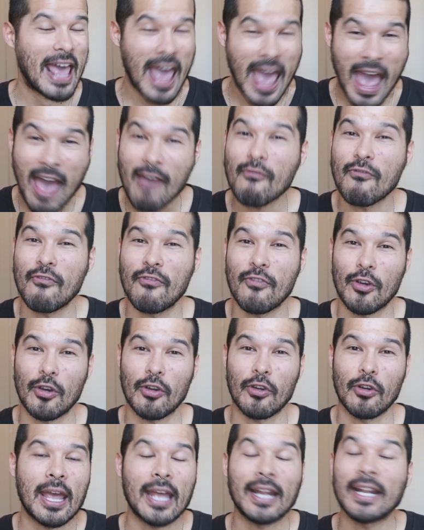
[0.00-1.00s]

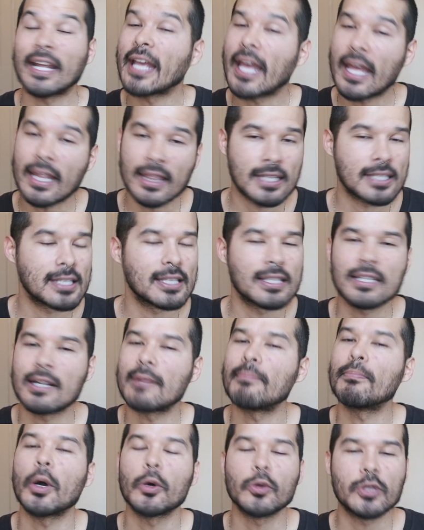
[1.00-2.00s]
And again, this isn't
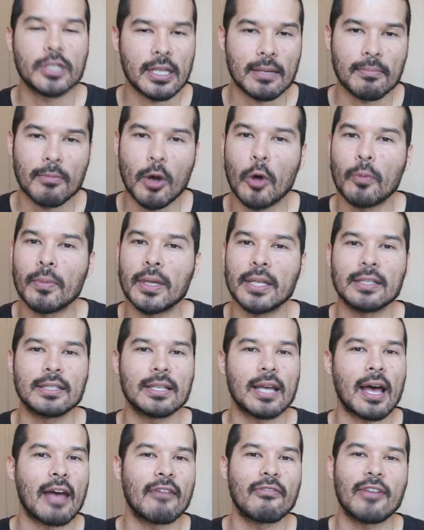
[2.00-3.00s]
a boasting
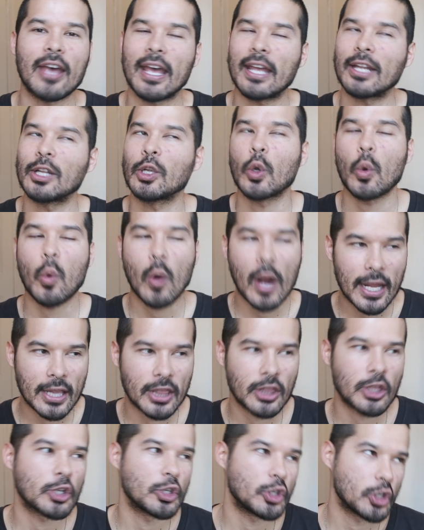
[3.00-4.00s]
moment. I've had
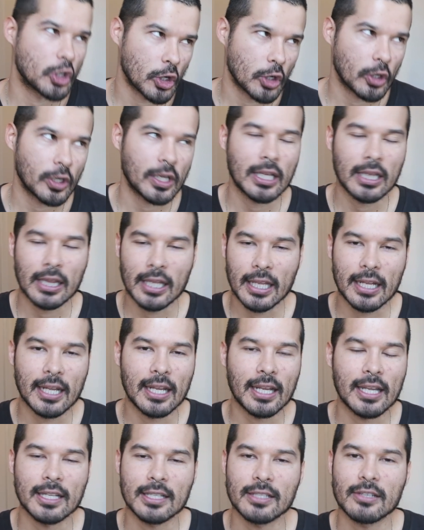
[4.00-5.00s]
quite the journey
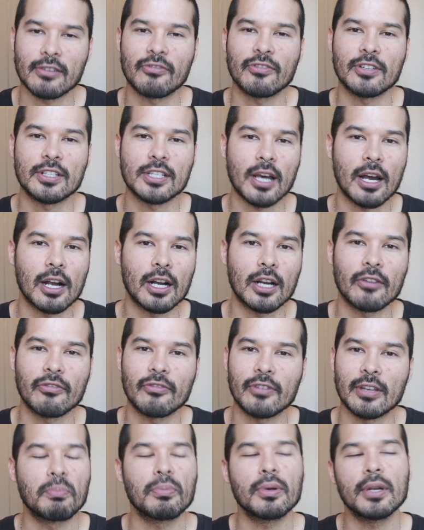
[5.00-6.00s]
leading into
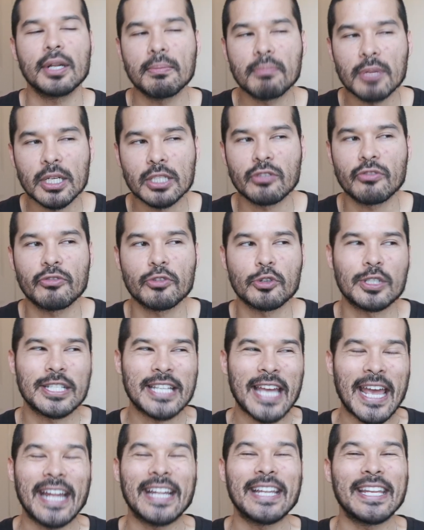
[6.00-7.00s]
photography. Pretty much for
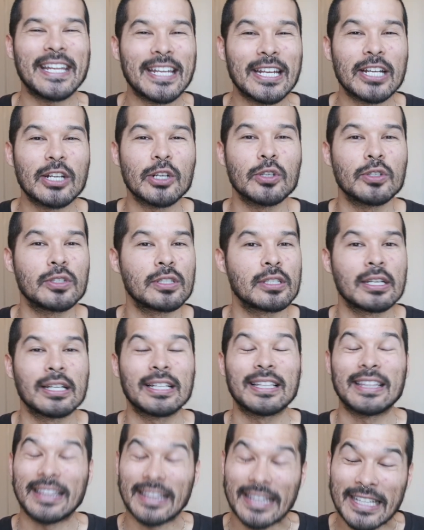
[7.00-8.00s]
10 years,
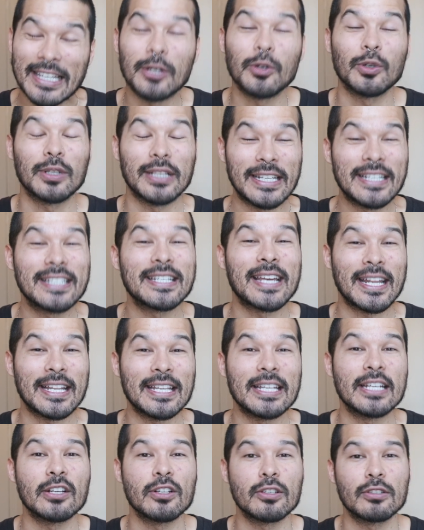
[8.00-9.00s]
literally 10
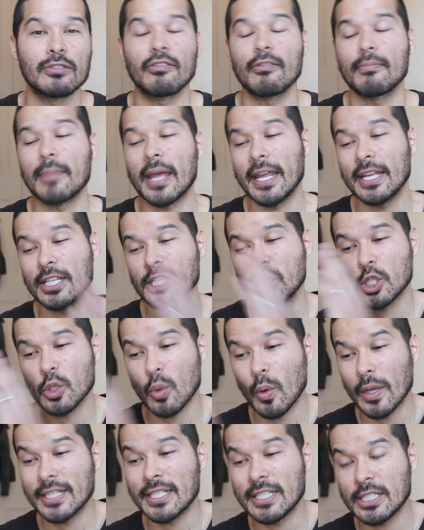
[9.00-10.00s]
years, from age
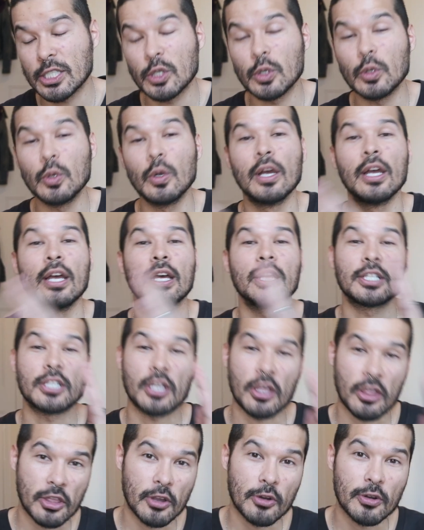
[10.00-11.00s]
22
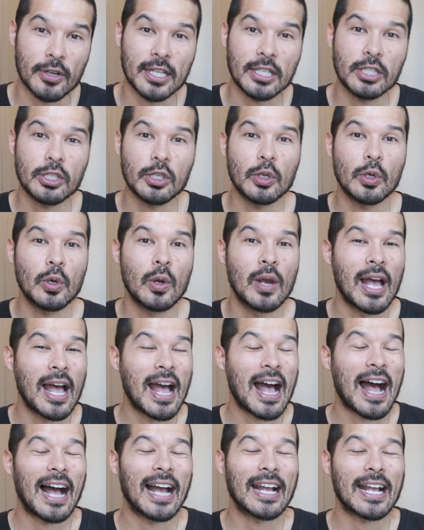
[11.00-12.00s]
to 32,
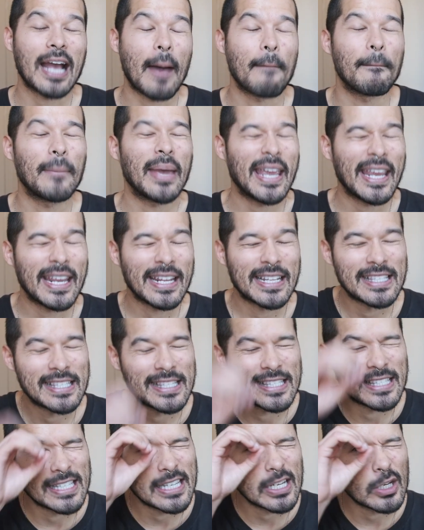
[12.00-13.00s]
I got paid
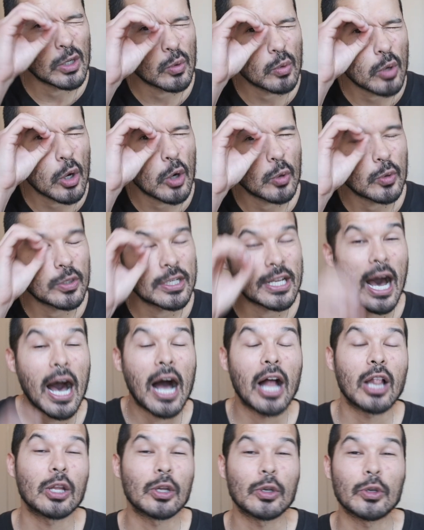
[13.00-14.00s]

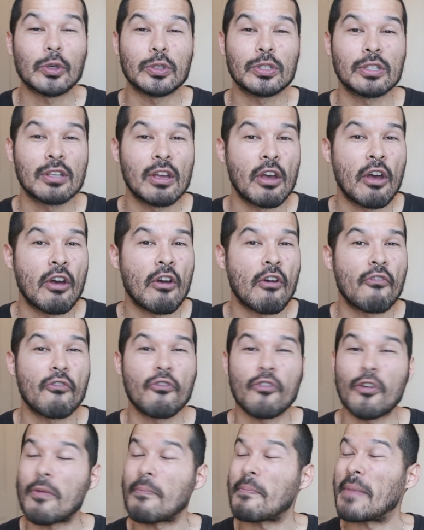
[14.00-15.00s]
$0
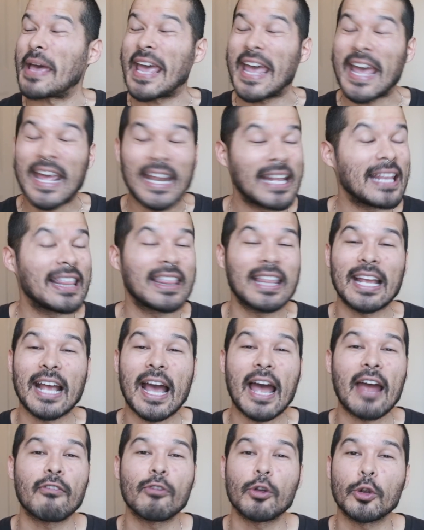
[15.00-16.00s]
from anything
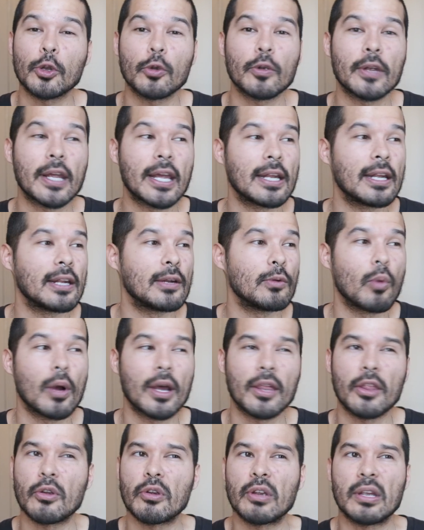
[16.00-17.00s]
I ever created,
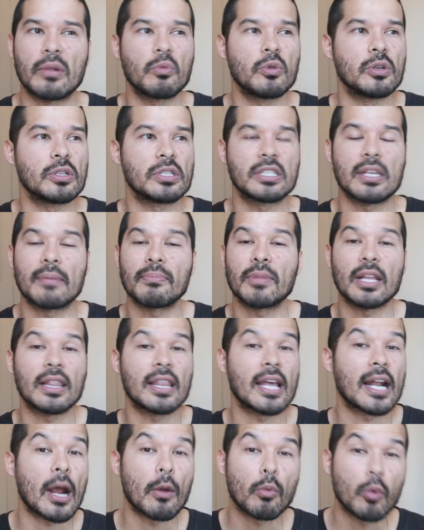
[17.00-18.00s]
whether it was something
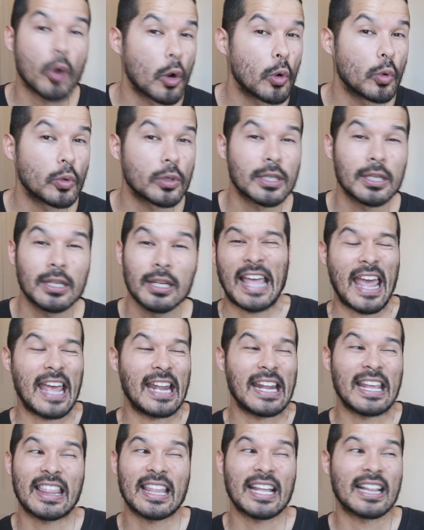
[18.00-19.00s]
that I wrote,
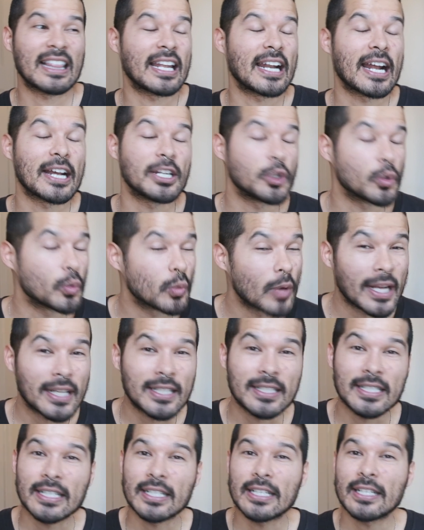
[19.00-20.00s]
anything that I
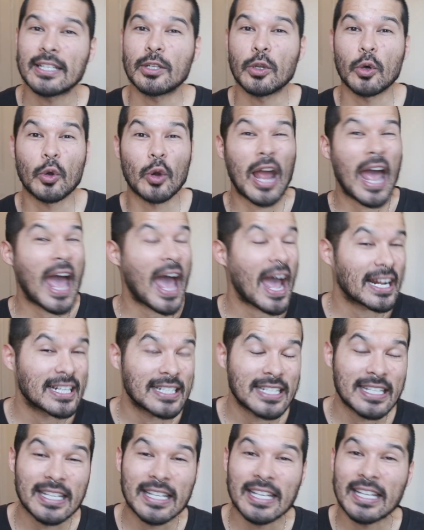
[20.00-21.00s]
directed or
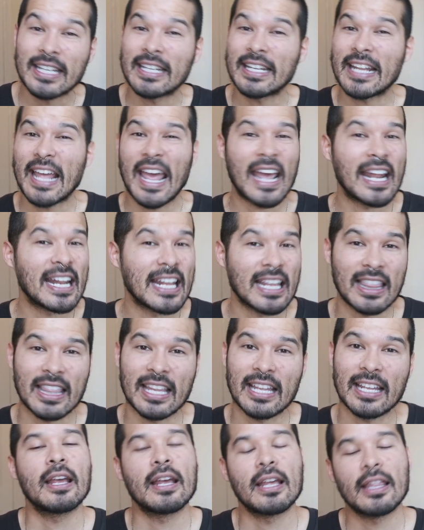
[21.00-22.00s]
acted in,
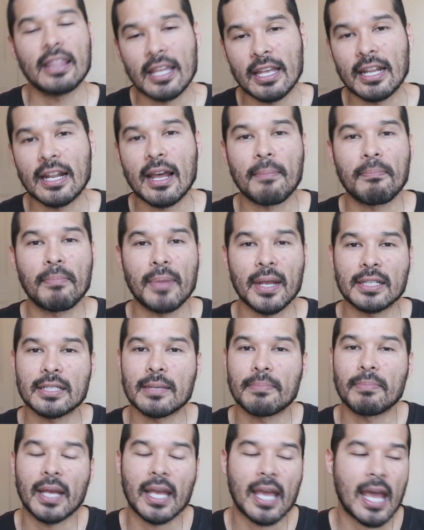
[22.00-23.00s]
anything. And then I picked
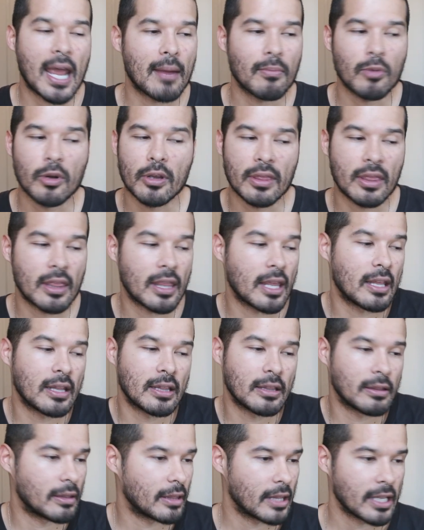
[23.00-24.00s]
up a camera and
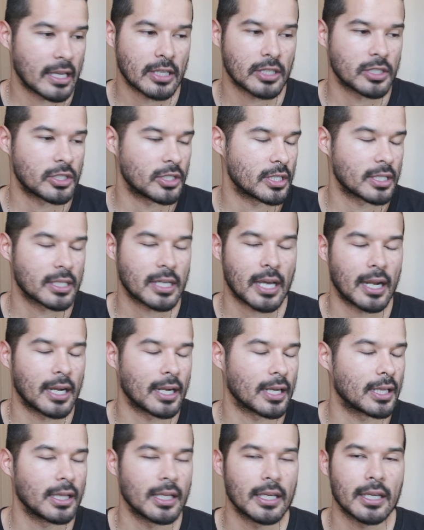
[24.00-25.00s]
then things just kind
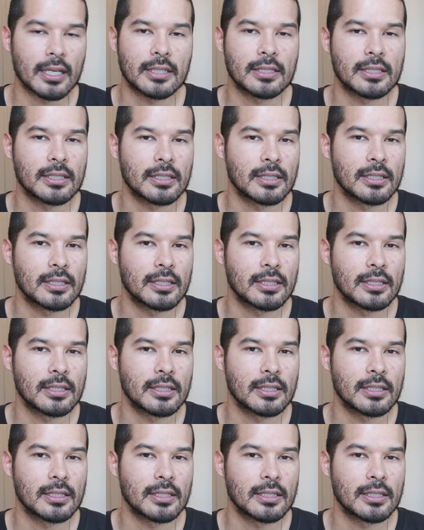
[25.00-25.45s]
of clicked.